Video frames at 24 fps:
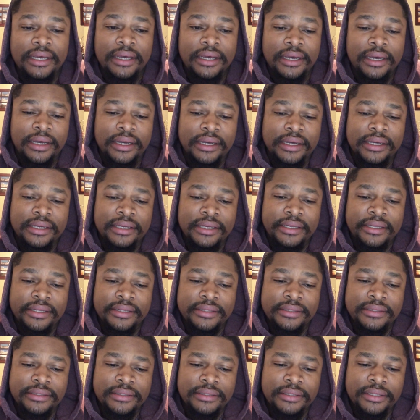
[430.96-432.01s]

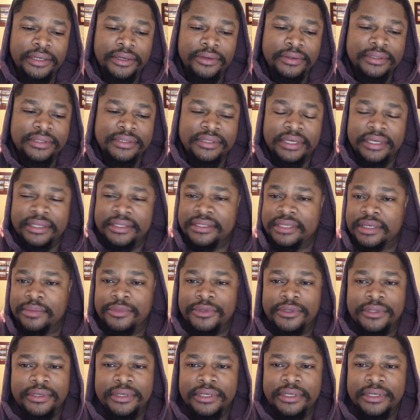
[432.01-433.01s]
And it's similar.